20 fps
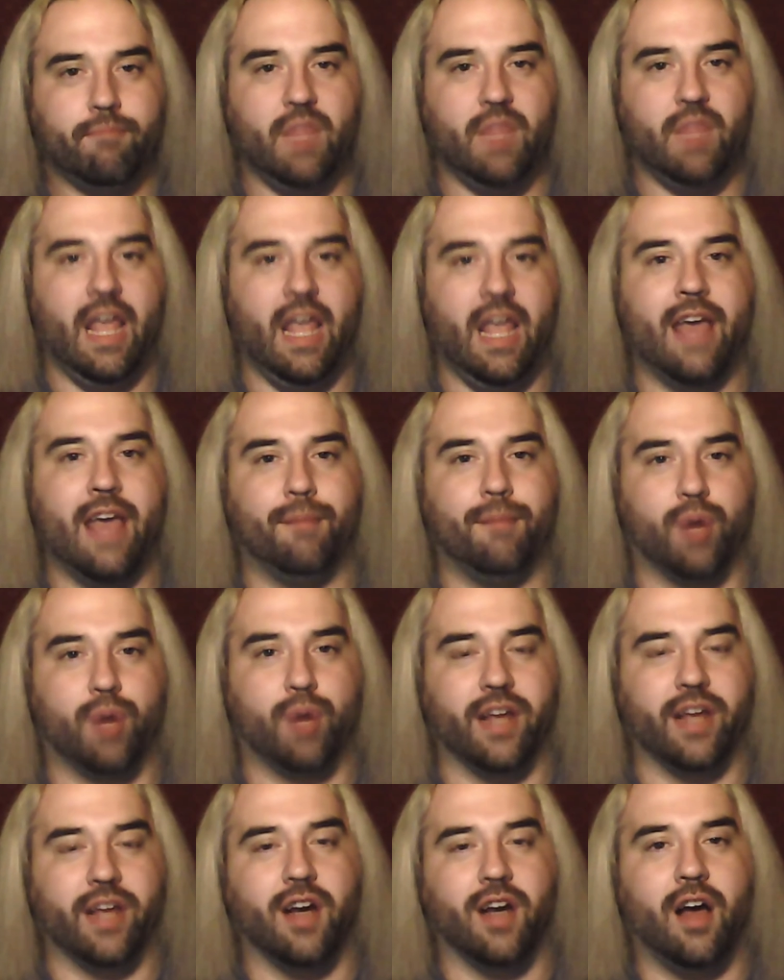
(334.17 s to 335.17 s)
and
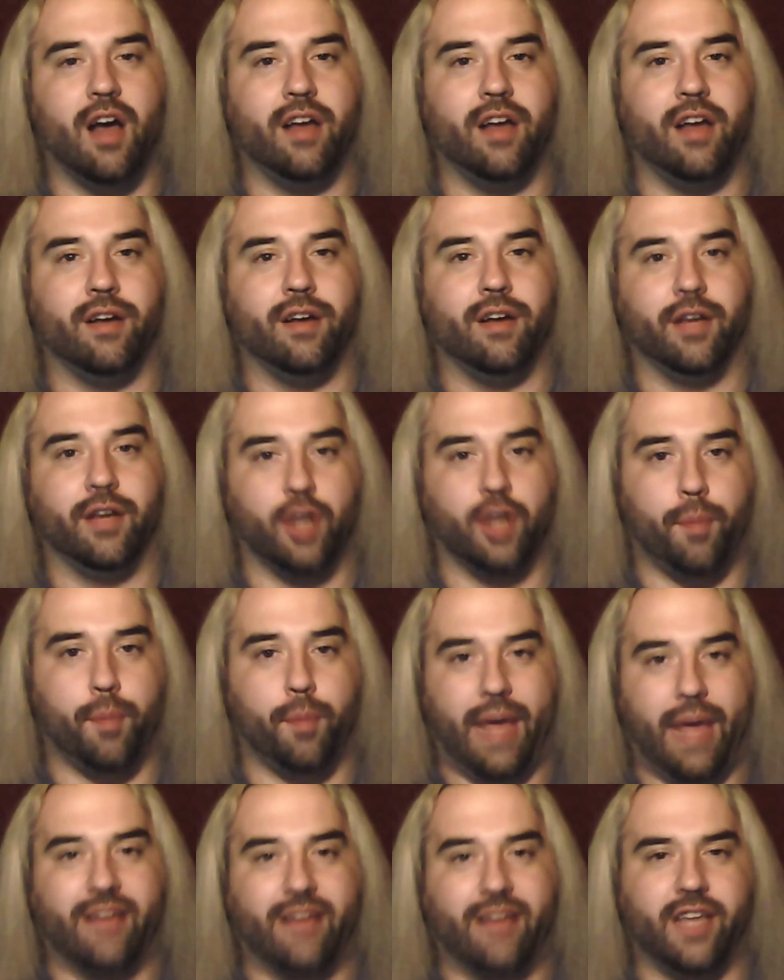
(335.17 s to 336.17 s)
bringing on,
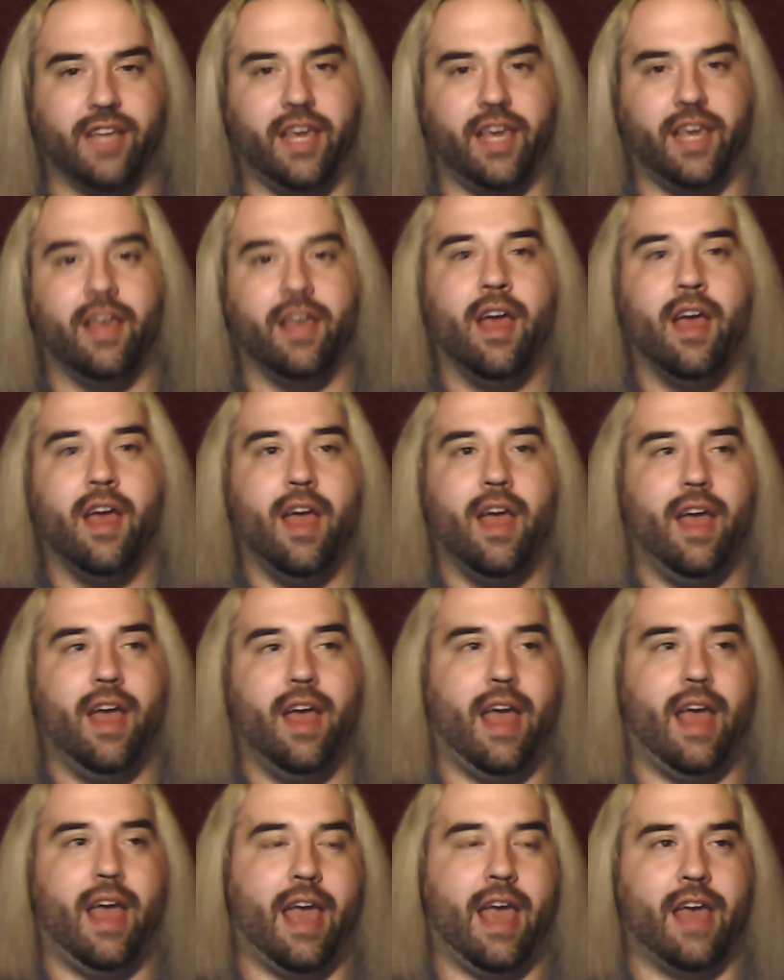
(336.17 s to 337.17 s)
Bayley
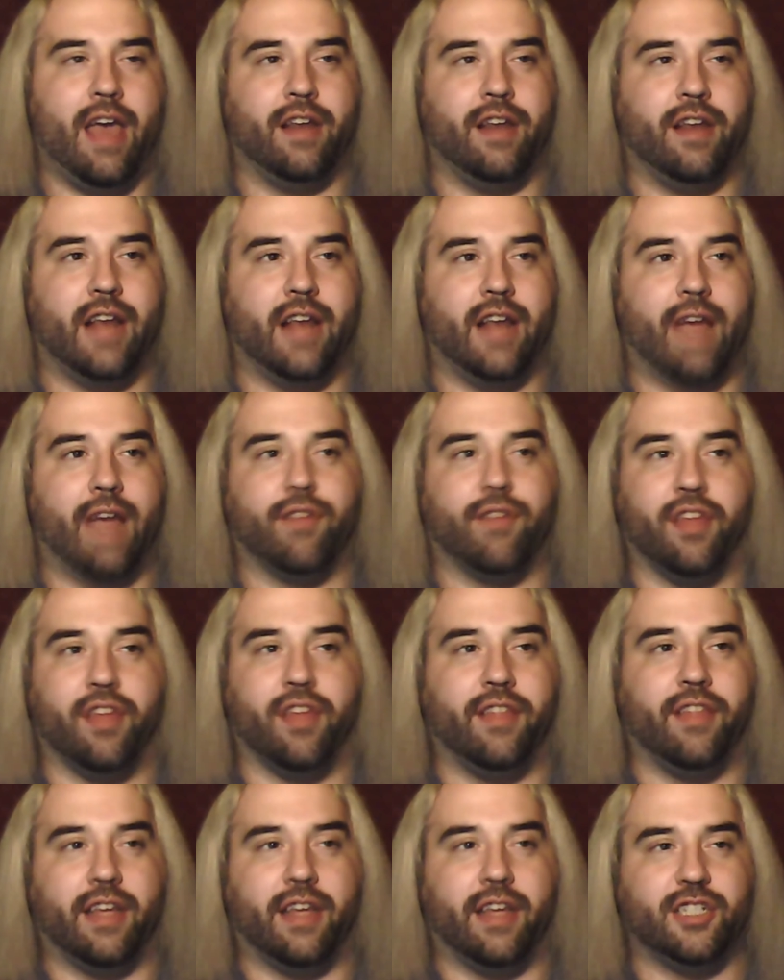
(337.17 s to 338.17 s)
and
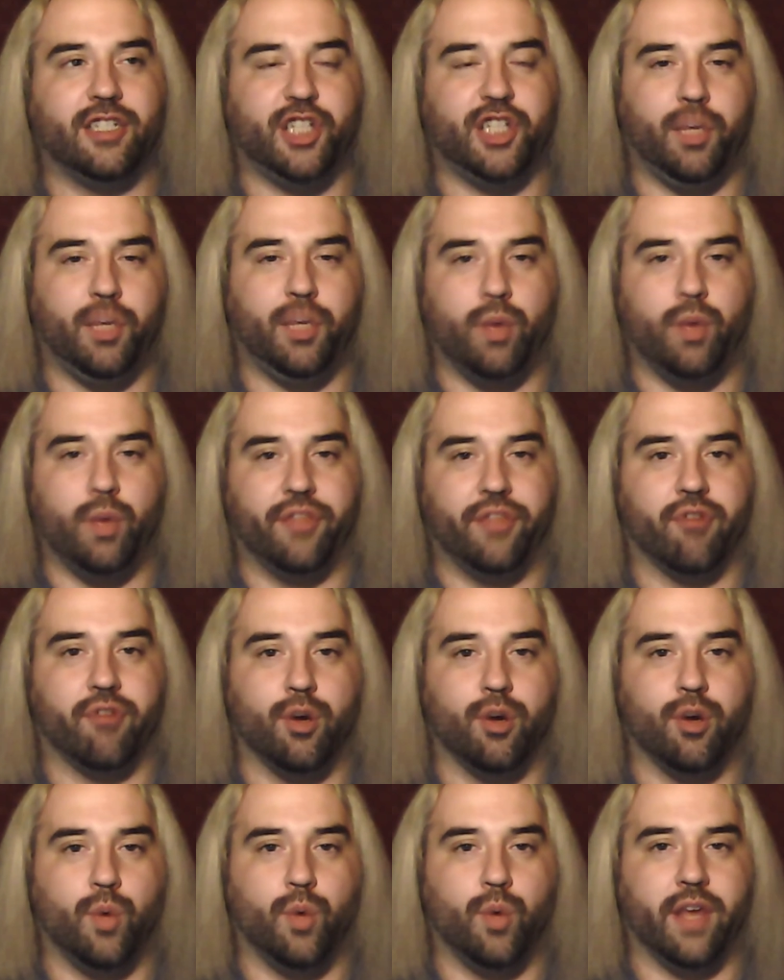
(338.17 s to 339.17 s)
everything that she went
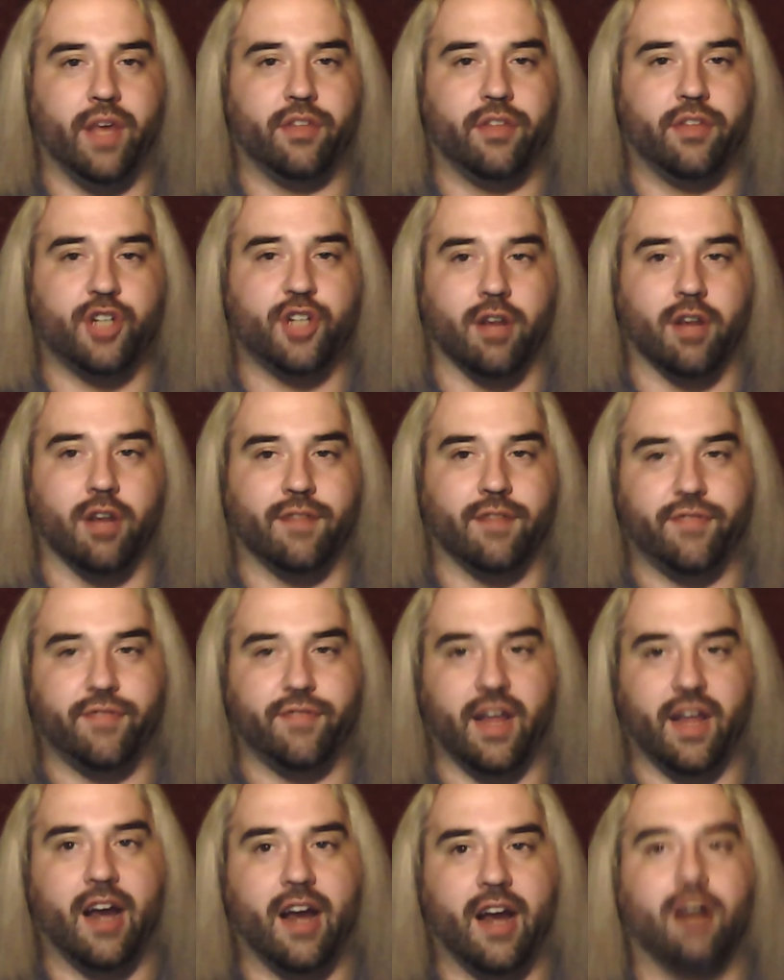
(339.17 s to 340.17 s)
through with Charlotte
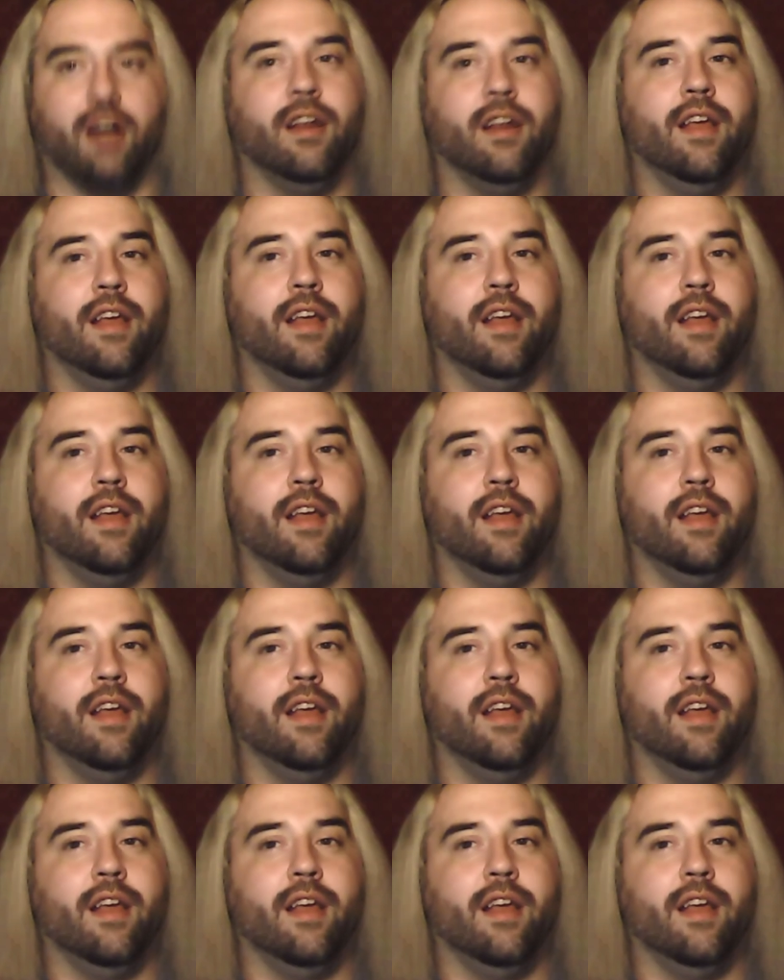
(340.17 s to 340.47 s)
Flair,